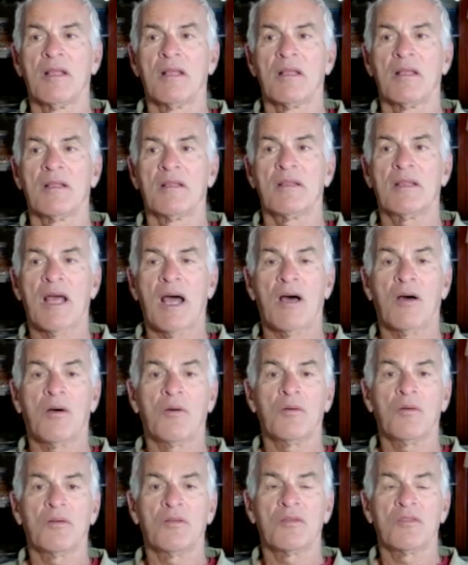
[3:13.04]

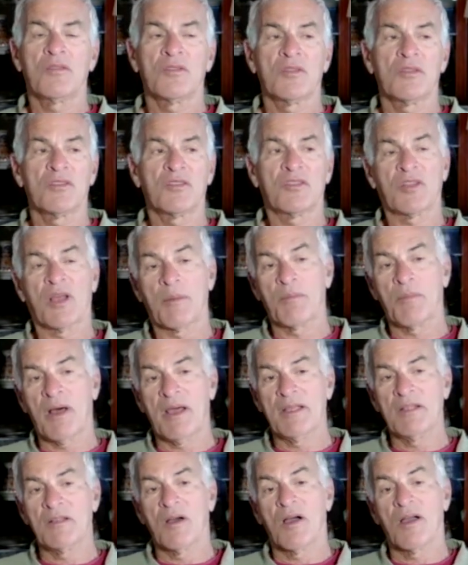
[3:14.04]
Now, some
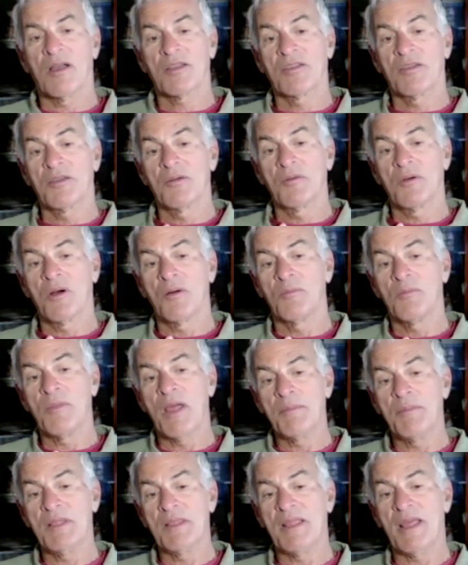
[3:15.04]
might argue, well,
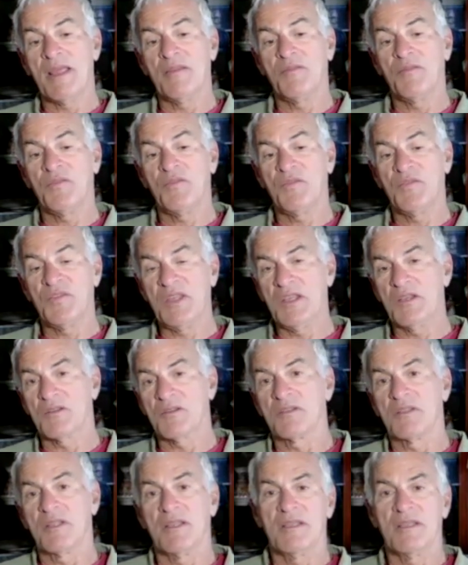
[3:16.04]
maybe they
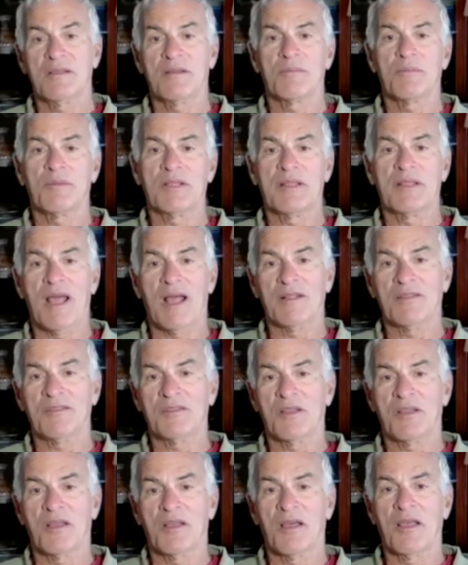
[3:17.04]
feared it, but that's
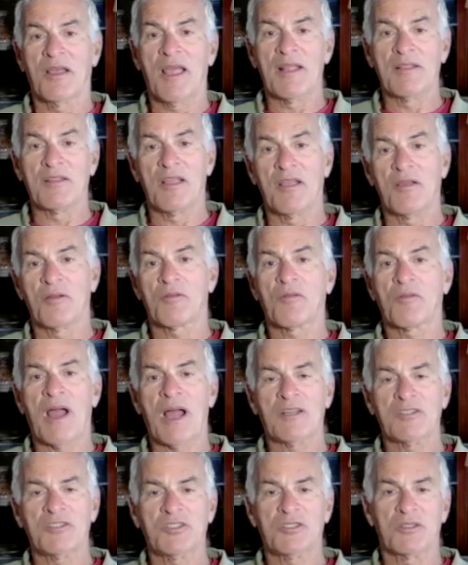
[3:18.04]
an
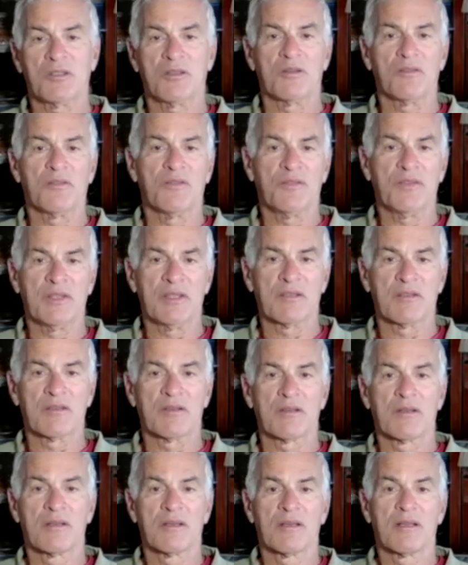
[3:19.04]
irrational fear.
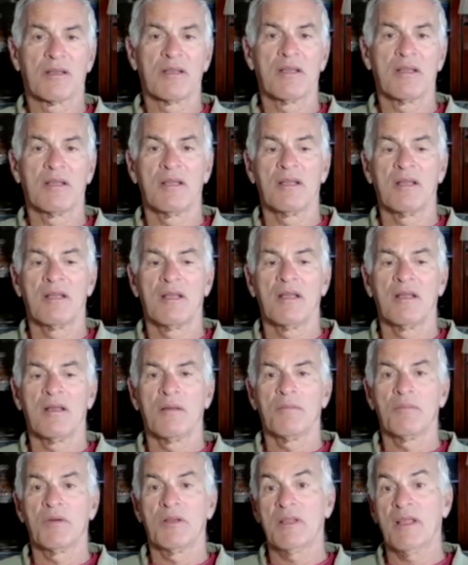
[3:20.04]

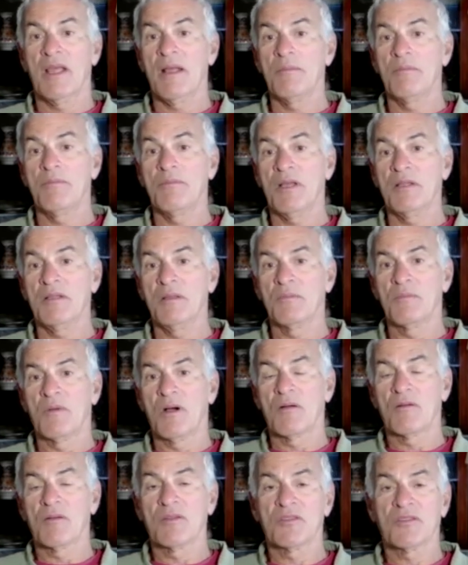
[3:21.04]
But then Benny
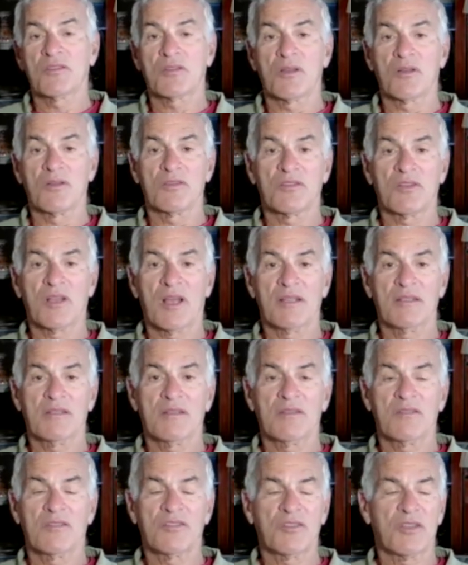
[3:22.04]
Morris goes on
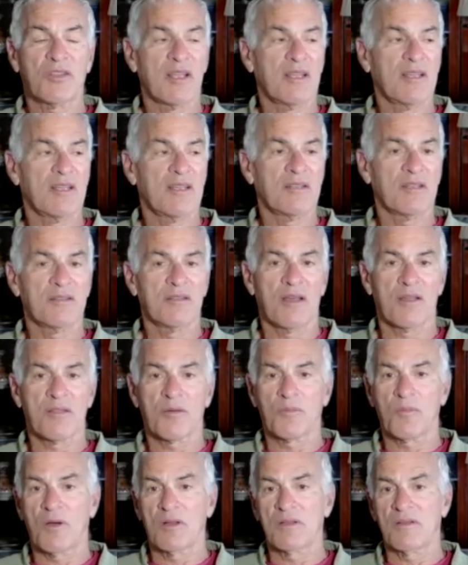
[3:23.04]
to say in another
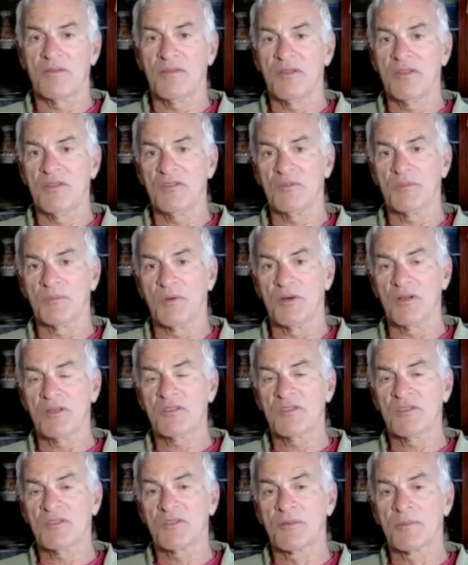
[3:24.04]
one of his
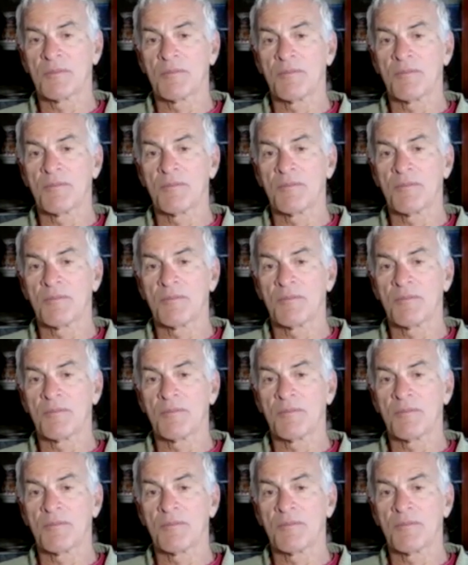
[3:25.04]
books,